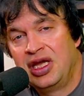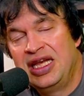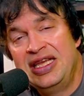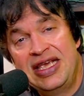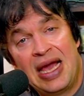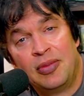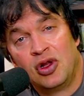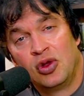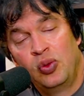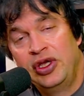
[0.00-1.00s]
In
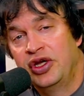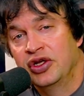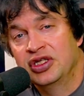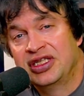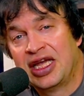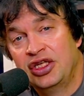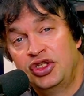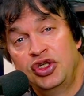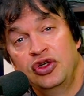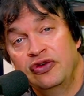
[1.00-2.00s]
YAML, we could say
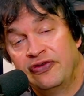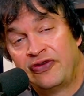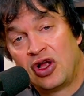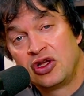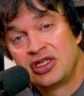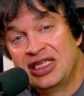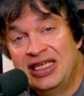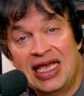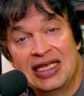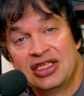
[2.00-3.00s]
true, false,
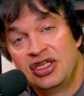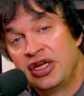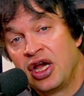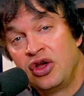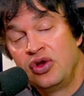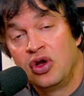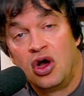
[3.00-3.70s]
yes, no,